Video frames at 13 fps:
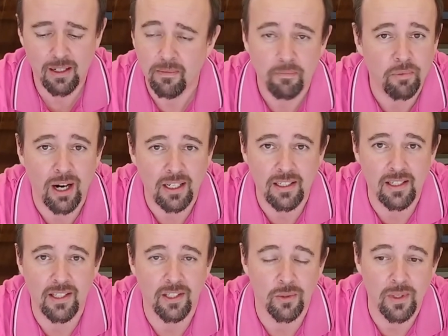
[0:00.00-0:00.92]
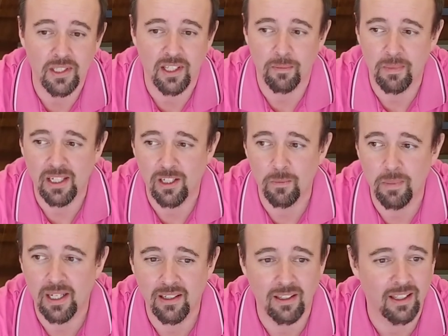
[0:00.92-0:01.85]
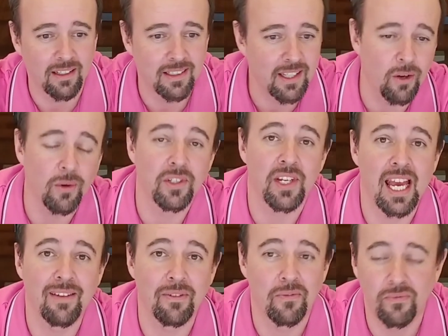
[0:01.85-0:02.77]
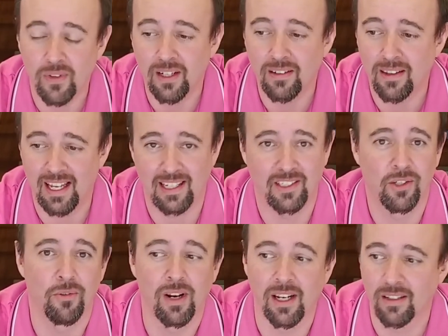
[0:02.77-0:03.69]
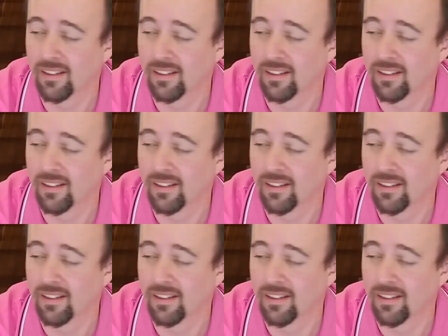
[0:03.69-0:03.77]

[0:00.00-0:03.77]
Practice is always going to make you better, and so long as you're having fun, that's great.